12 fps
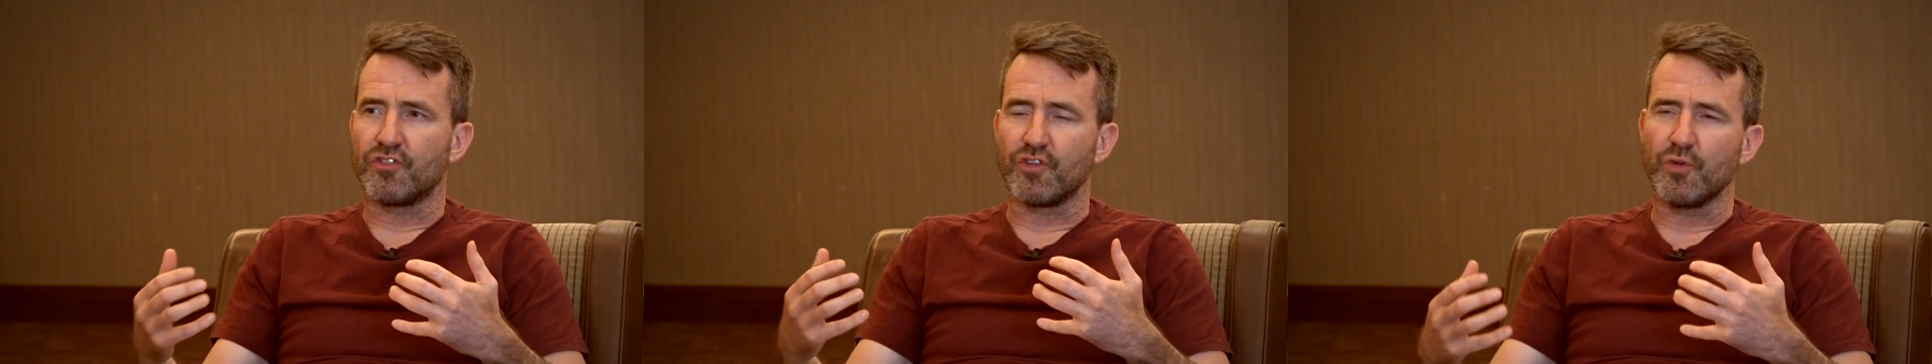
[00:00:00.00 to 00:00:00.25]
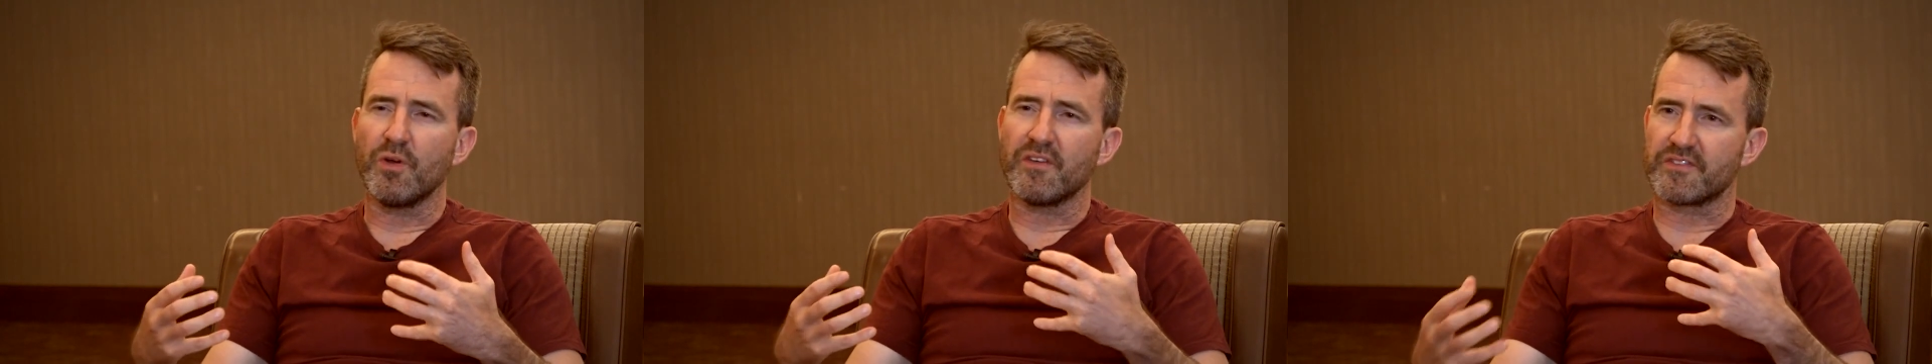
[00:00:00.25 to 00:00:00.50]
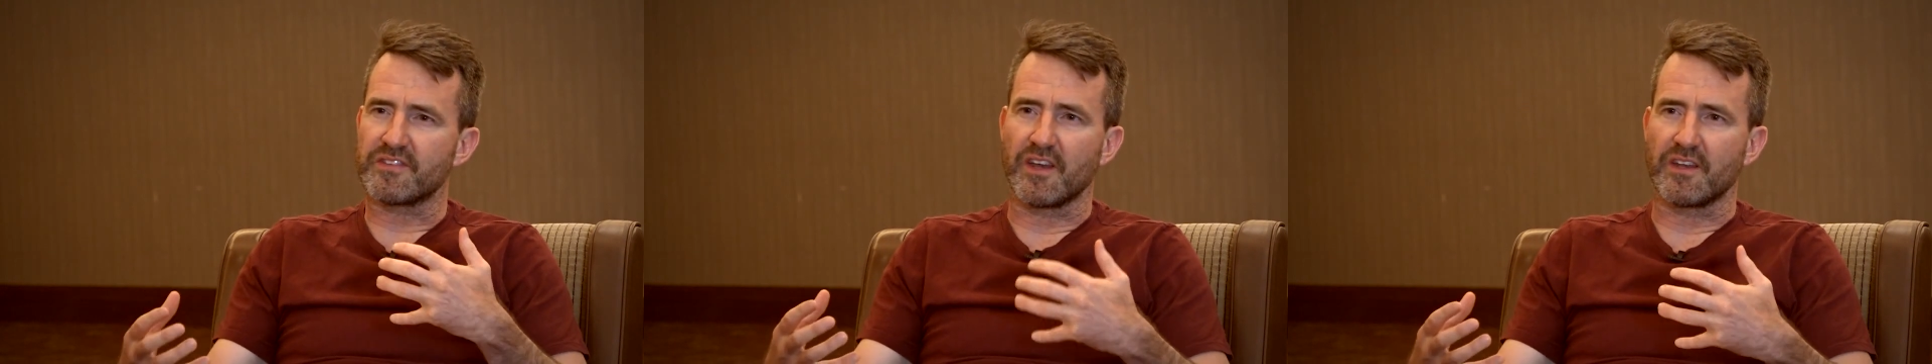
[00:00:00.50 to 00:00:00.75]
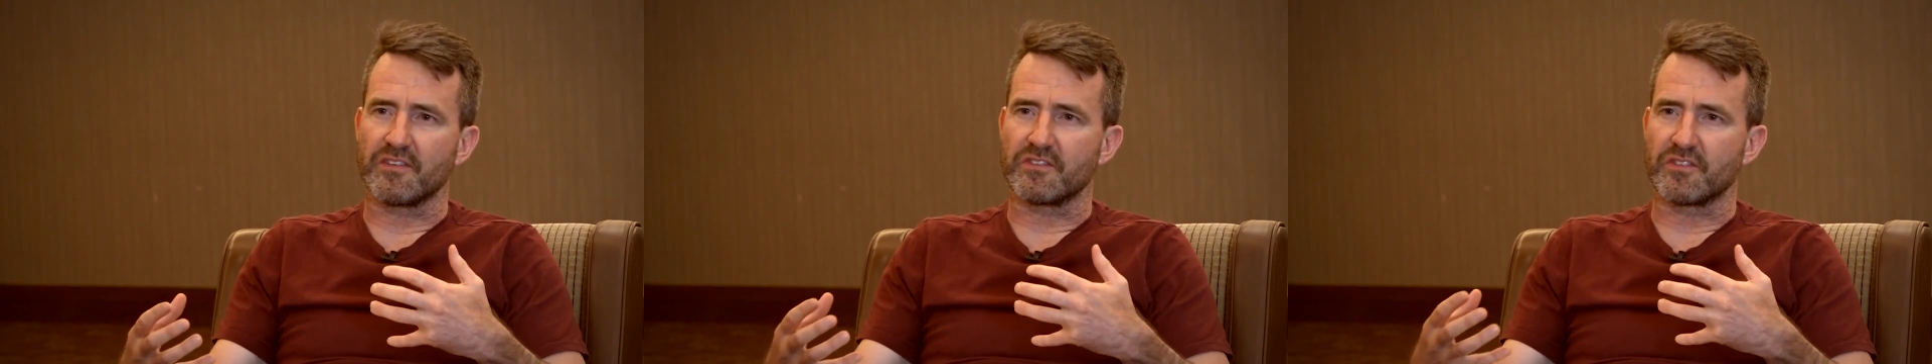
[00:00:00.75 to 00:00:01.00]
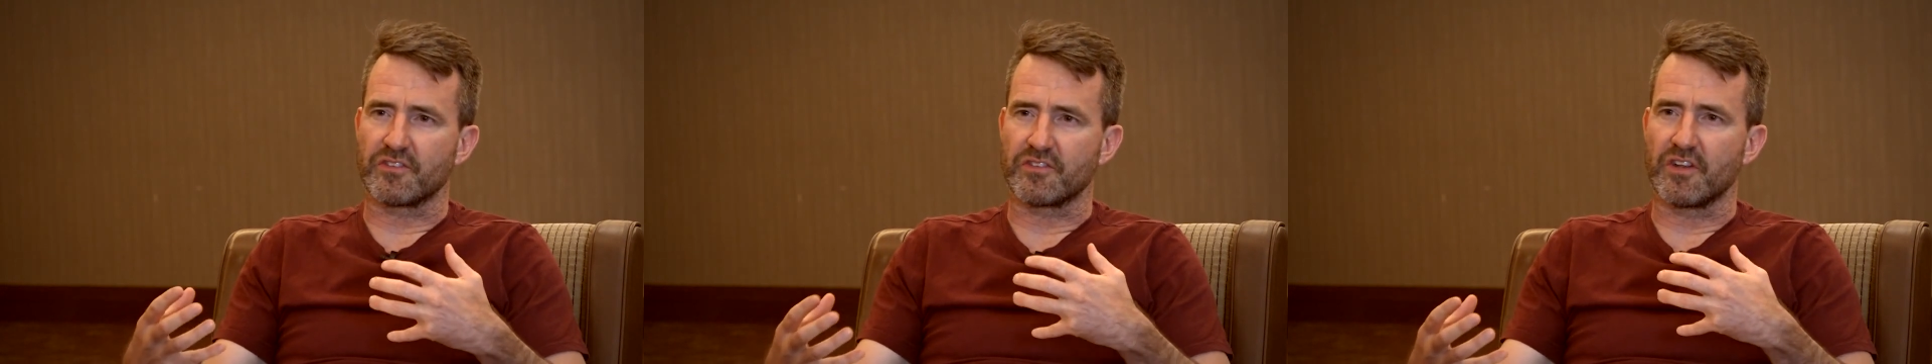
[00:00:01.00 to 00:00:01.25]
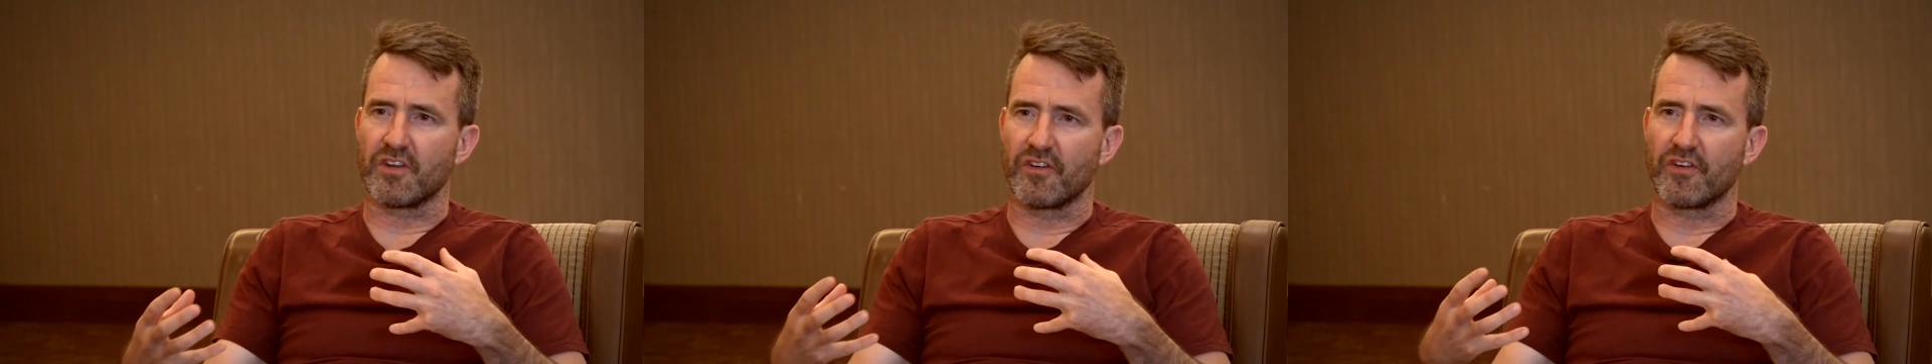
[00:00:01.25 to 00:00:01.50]
do you have signs?
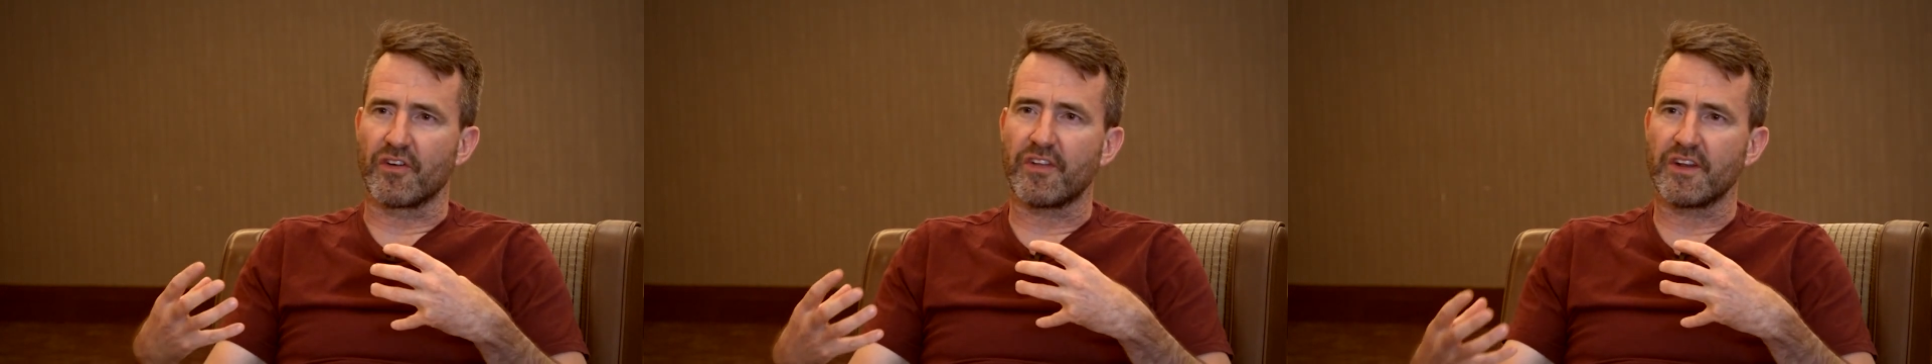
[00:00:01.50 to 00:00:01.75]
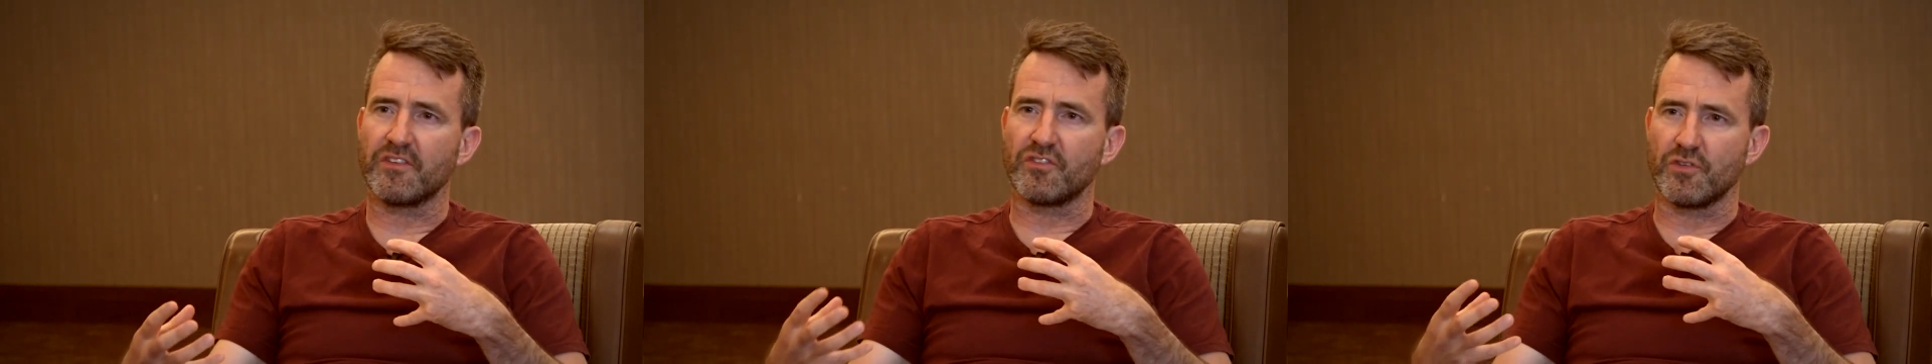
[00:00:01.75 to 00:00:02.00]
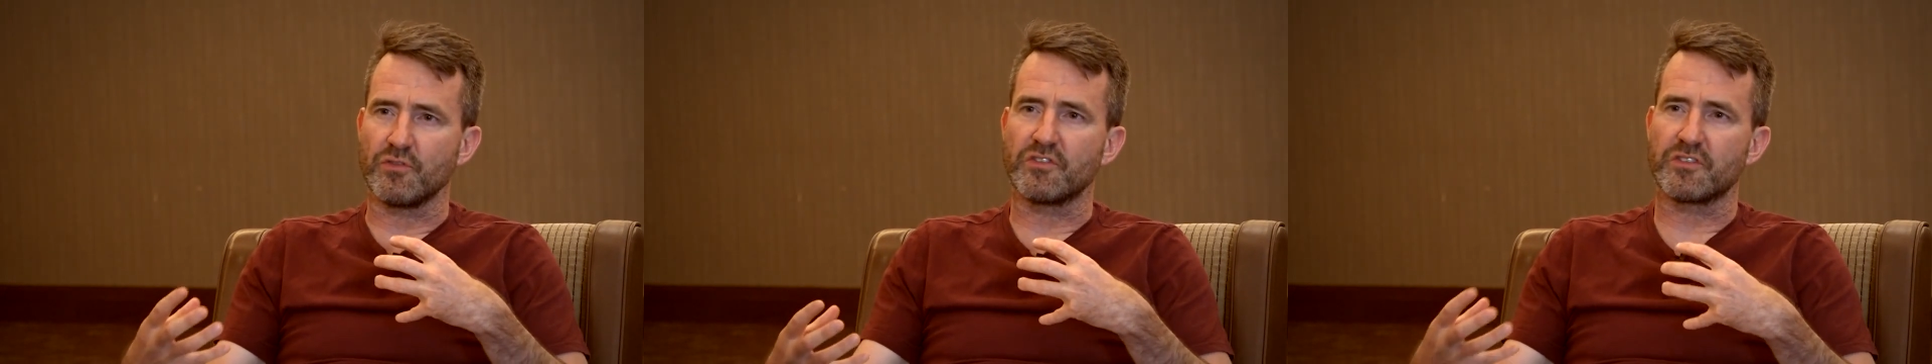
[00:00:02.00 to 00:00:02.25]
Are there things you